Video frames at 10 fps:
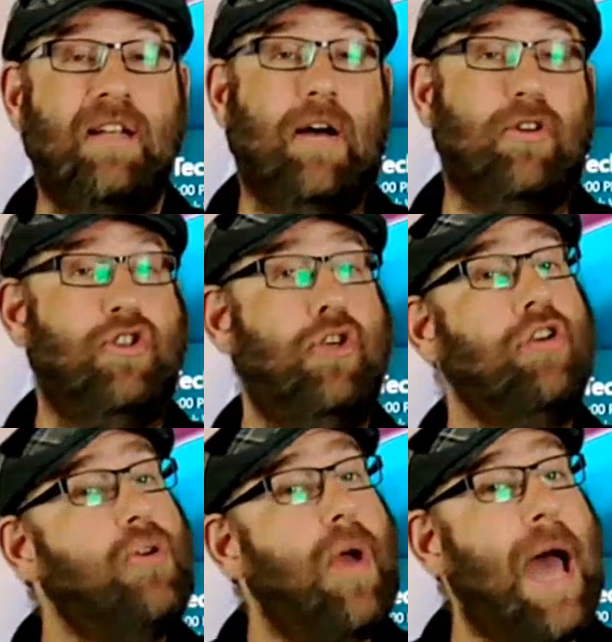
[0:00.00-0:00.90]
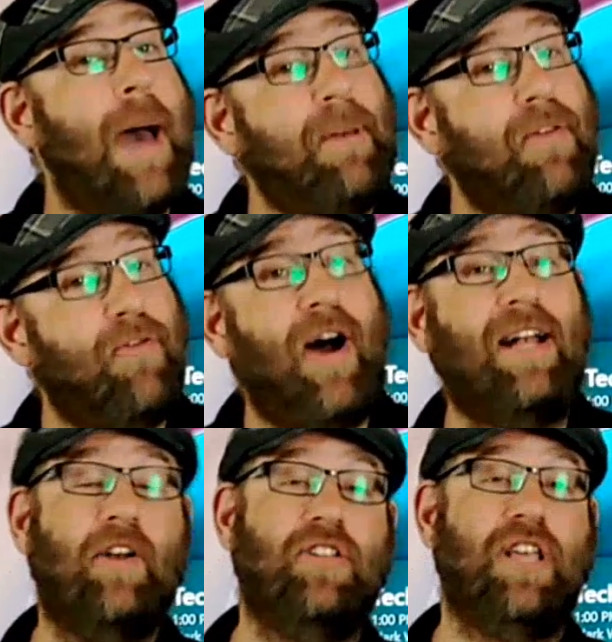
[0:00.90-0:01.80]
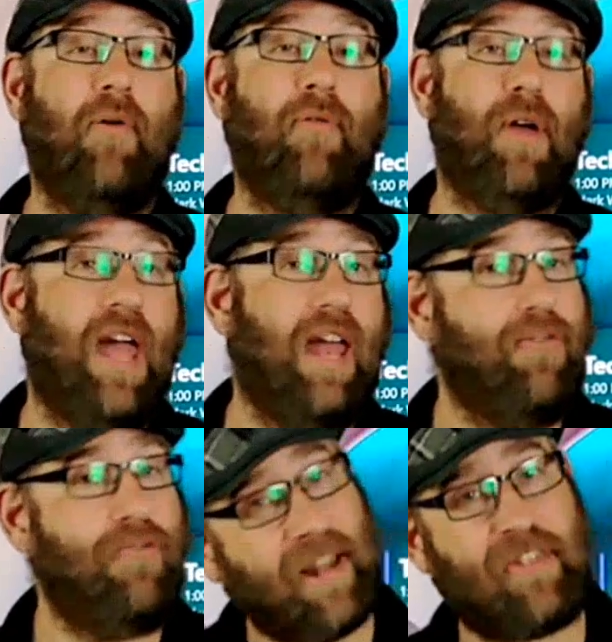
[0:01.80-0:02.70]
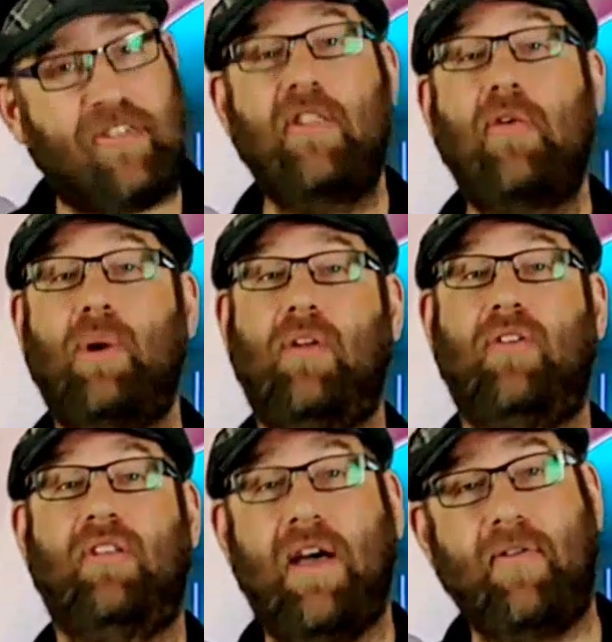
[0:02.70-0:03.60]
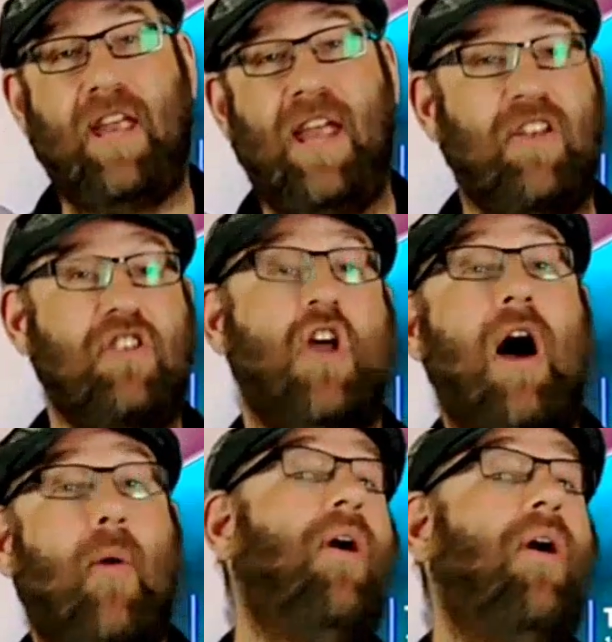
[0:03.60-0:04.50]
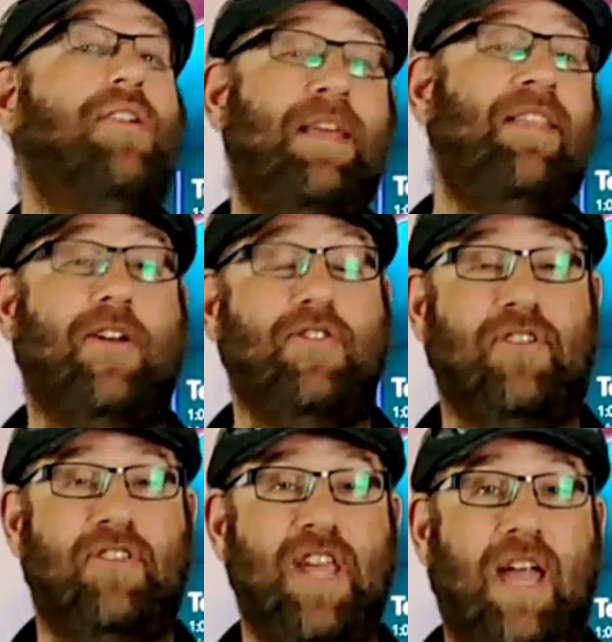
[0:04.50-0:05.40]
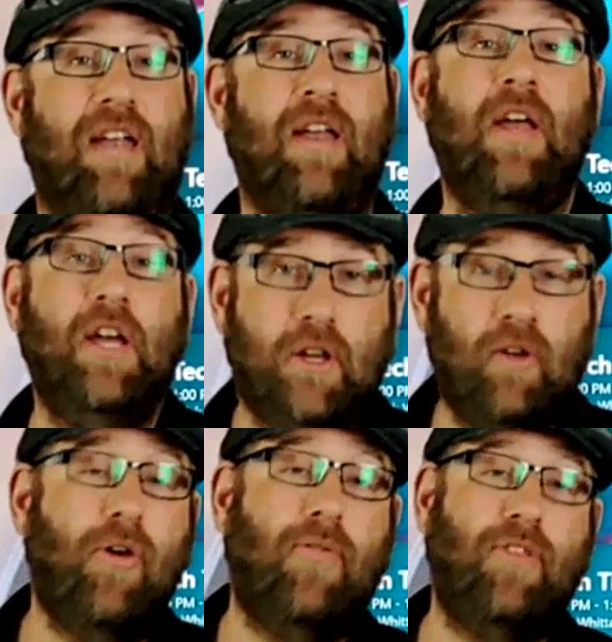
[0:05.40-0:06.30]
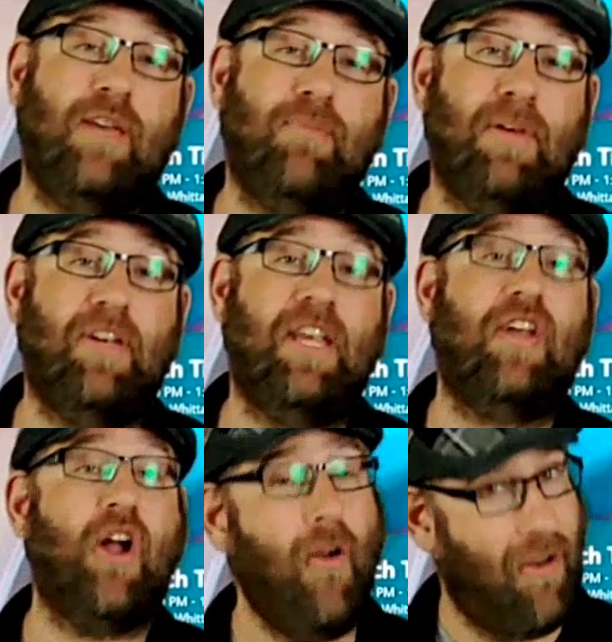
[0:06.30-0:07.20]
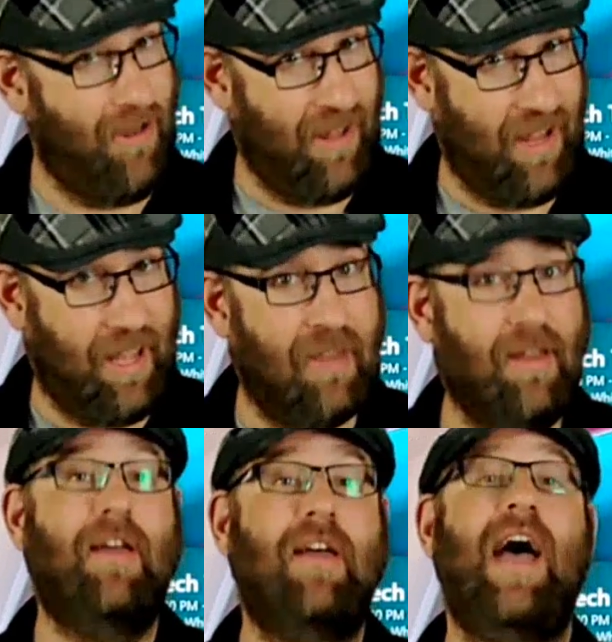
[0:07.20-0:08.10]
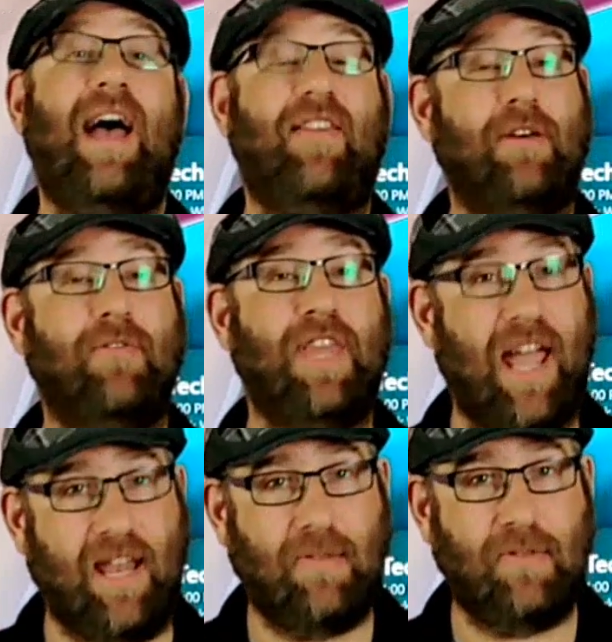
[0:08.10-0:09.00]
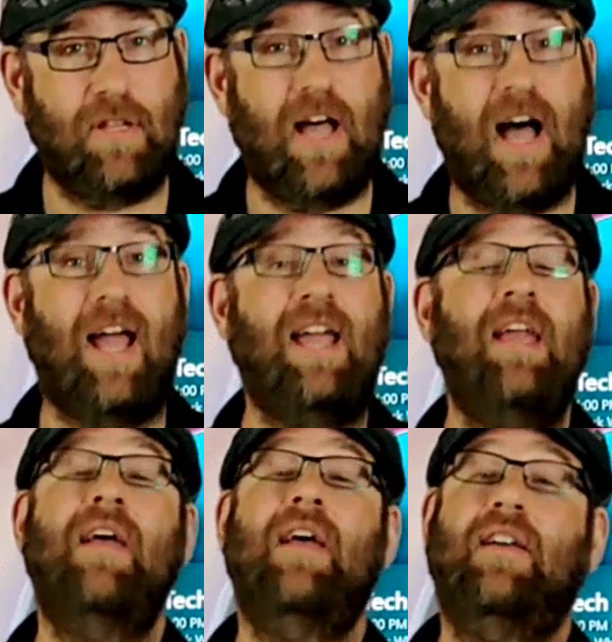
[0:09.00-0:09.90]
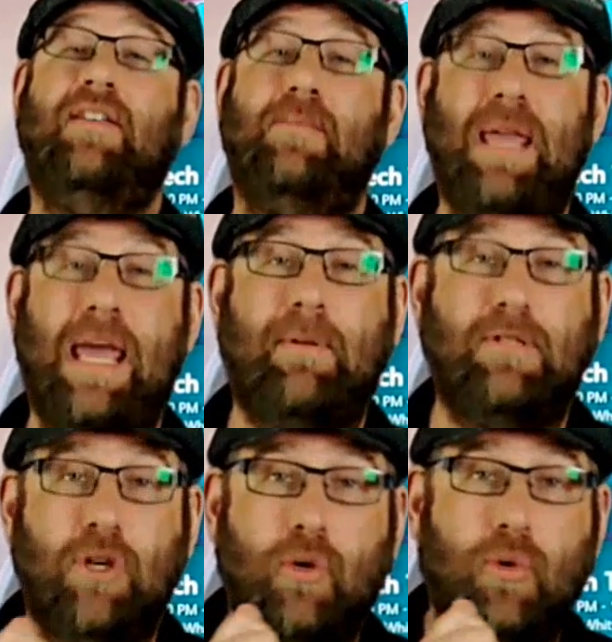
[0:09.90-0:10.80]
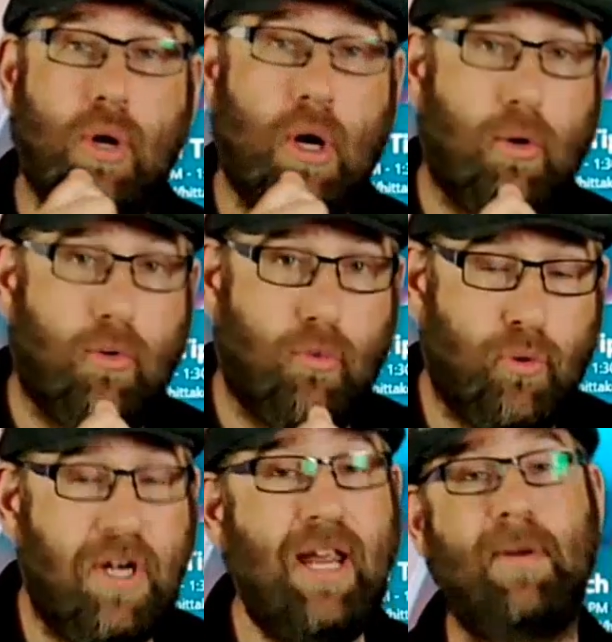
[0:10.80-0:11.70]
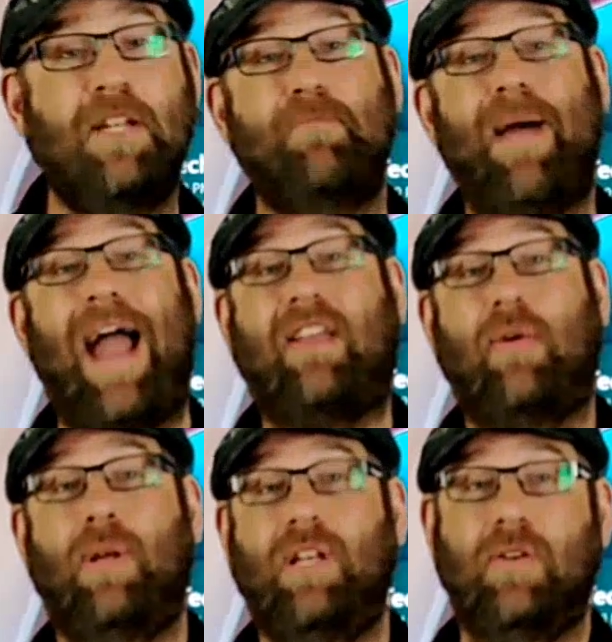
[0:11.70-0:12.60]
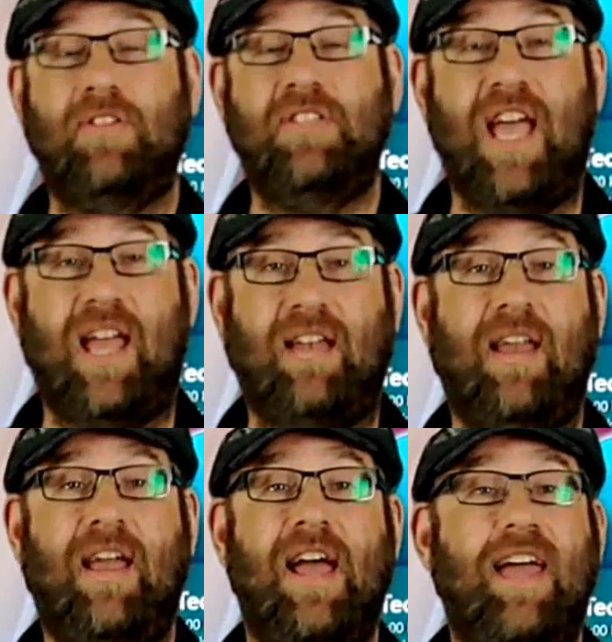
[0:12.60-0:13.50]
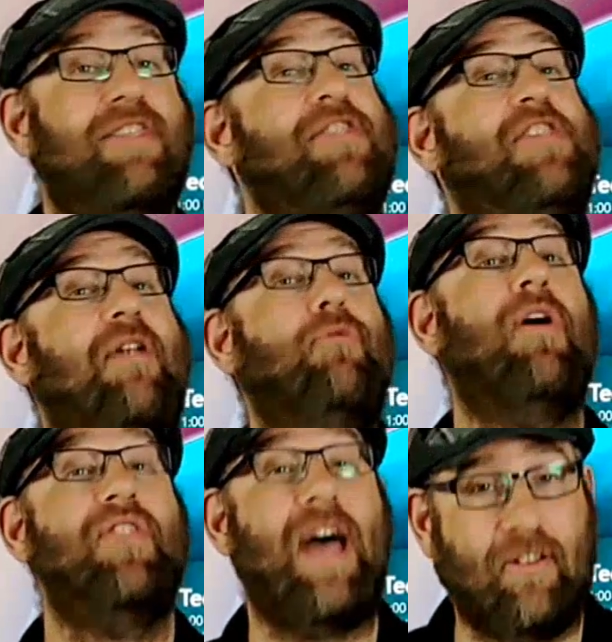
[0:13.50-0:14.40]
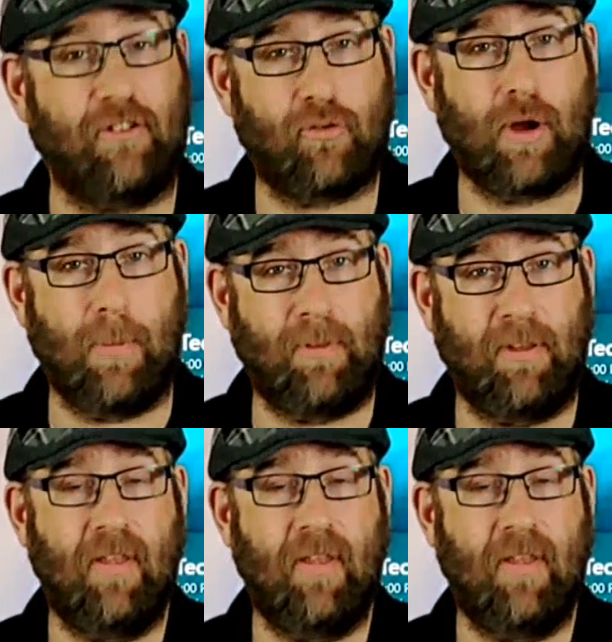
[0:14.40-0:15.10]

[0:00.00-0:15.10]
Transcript: Now, should you happen to find yourself advanced to the Windows 11 and not want to be there just yet, you do have the ability currently, as of the end of July, to be able to reimage back to Windows 10 and then run that script